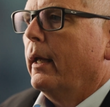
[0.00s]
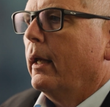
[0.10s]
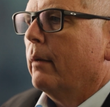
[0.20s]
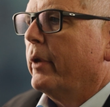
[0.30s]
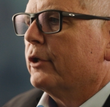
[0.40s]

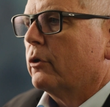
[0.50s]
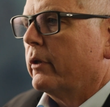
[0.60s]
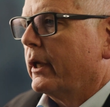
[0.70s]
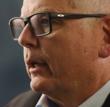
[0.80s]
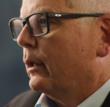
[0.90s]
and make sure
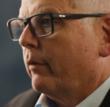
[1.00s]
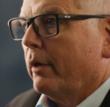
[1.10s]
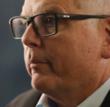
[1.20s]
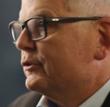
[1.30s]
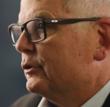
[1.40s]
they're getting the
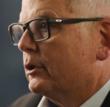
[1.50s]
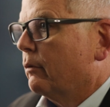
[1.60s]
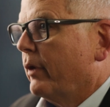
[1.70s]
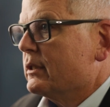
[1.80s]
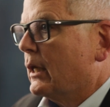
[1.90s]
right message at
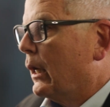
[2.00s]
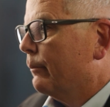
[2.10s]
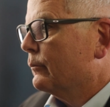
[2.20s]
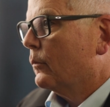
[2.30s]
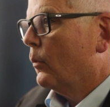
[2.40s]
the right
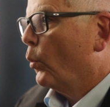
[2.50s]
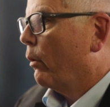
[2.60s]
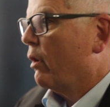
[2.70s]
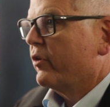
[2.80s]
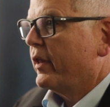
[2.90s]
time
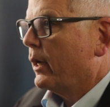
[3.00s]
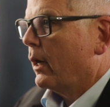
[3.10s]
wherever they